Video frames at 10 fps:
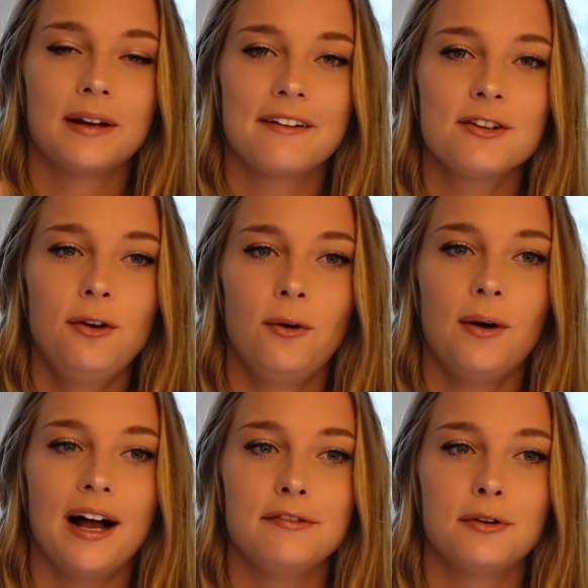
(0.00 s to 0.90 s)
Whenever the
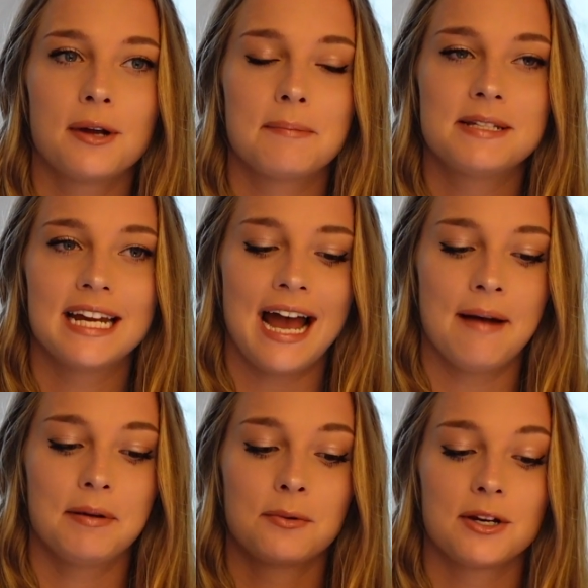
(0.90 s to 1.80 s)
whole iPhone update
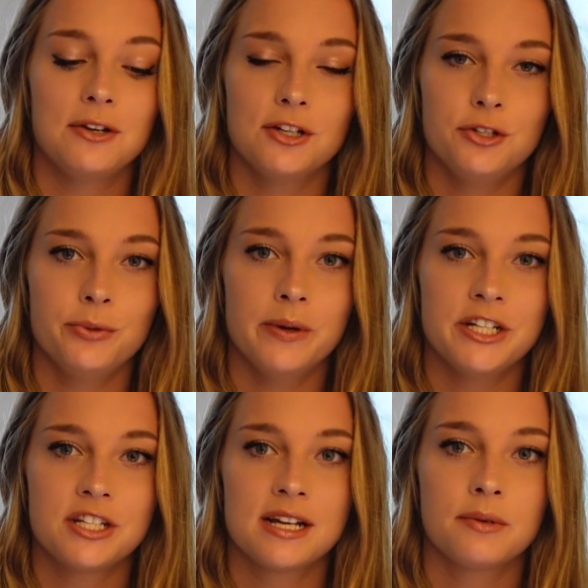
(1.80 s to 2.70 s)
happened where you could do
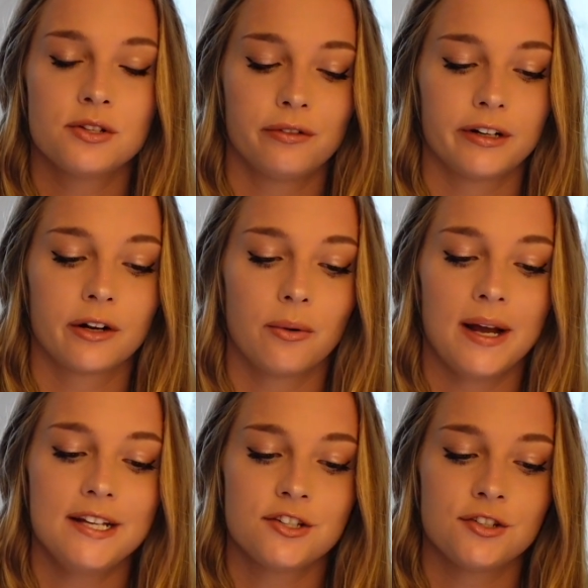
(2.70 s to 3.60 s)
widgets, I was over in
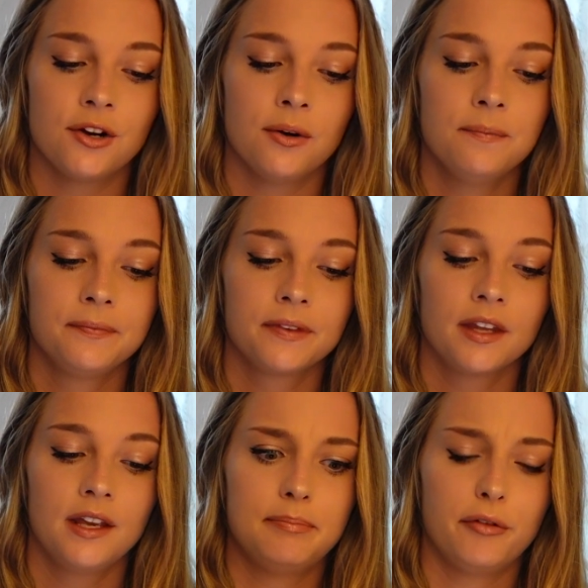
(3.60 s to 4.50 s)
Kuwait, so
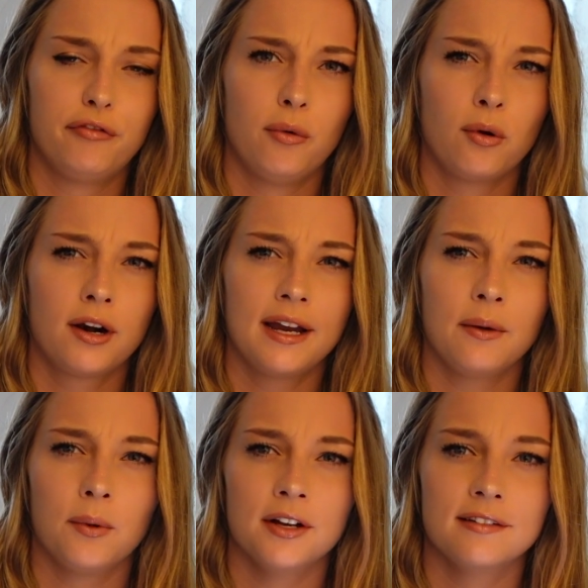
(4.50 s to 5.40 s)
before
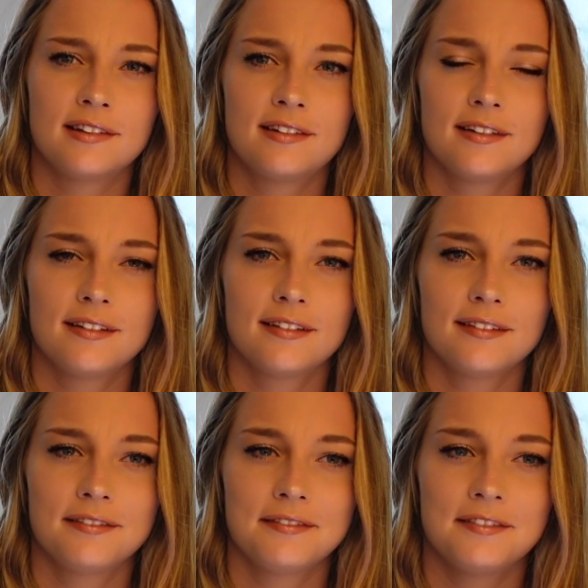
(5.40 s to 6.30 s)
it was
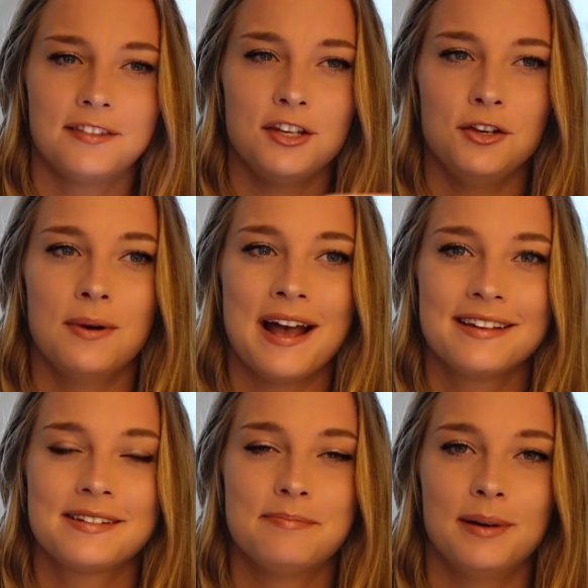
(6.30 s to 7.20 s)
the
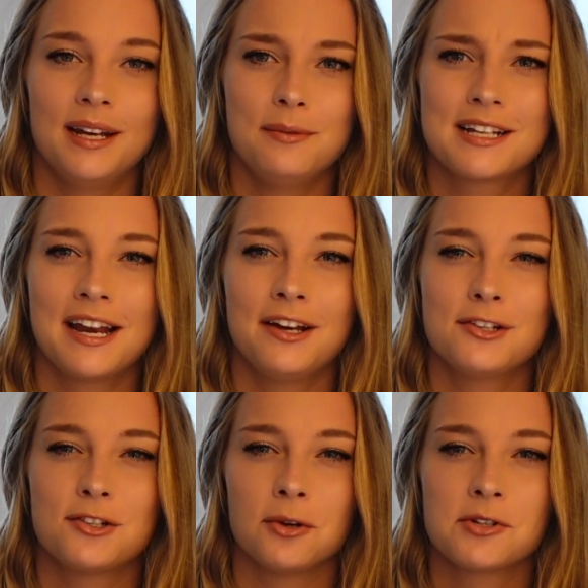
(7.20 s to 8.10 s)
US, but it was kind of
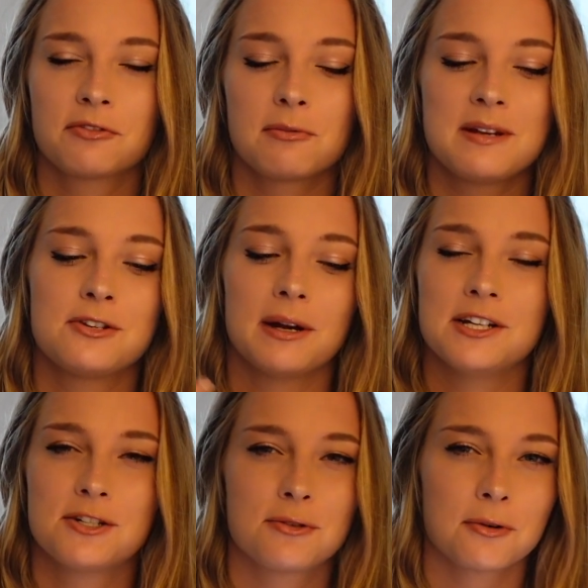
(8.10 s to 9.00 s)
nostalgic for me, so I
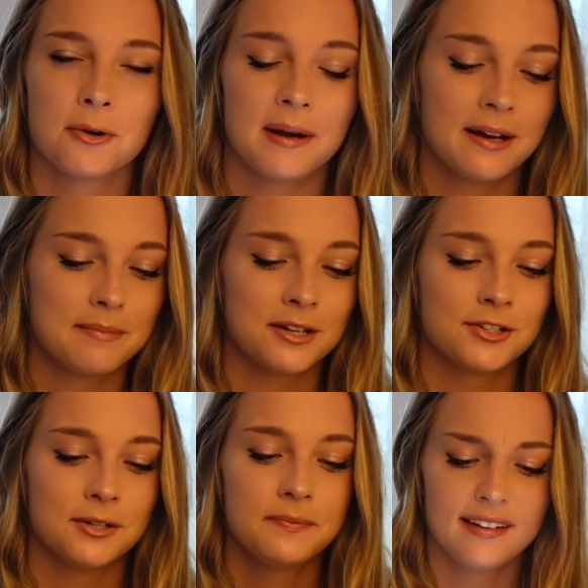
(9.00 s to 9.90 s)
just threw Kuwait up there
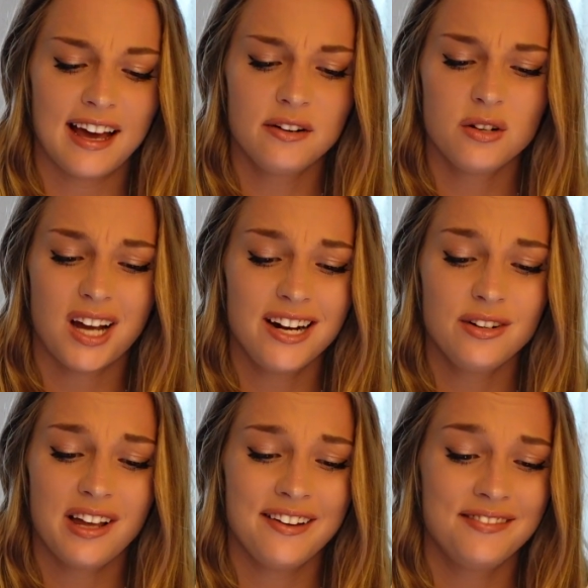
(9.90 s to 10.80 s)
too.
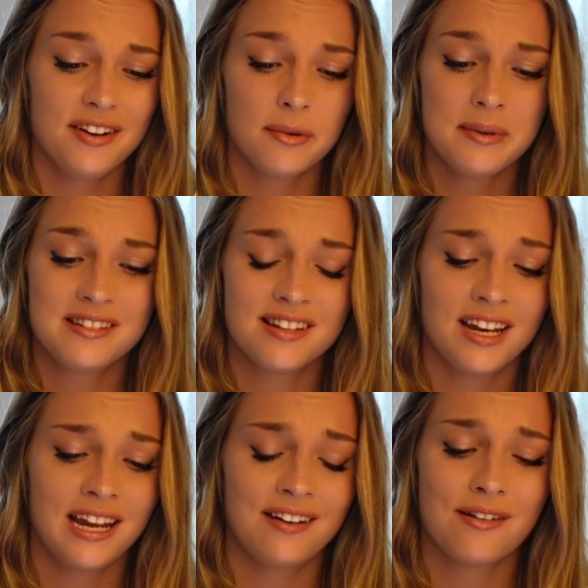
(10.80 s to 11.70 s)
I've never been to
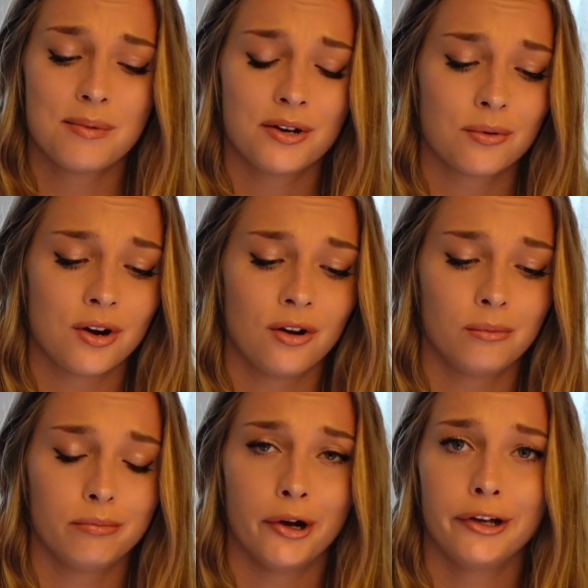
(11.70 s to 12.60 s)
Sydney, I've never been to
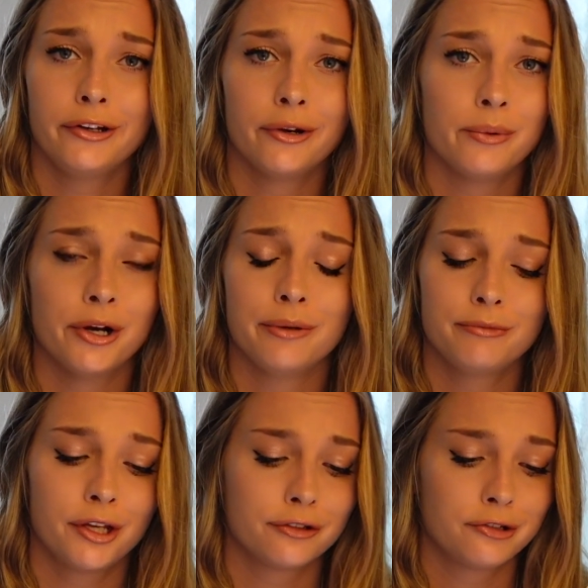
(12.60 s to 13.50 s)
Rome, but you know what,
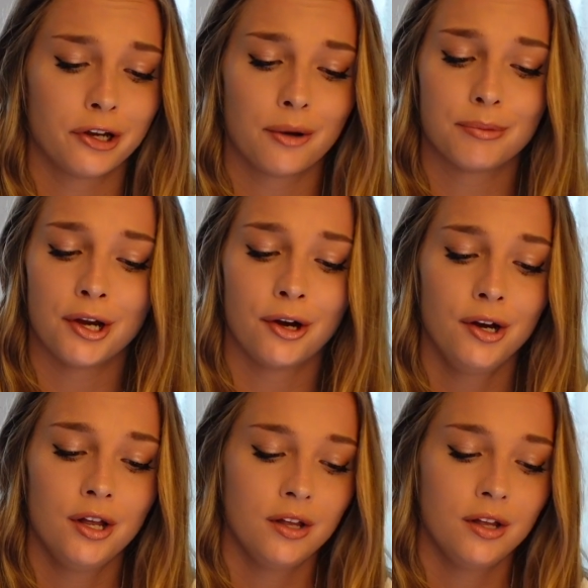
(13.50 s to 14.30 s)
they can stay up there.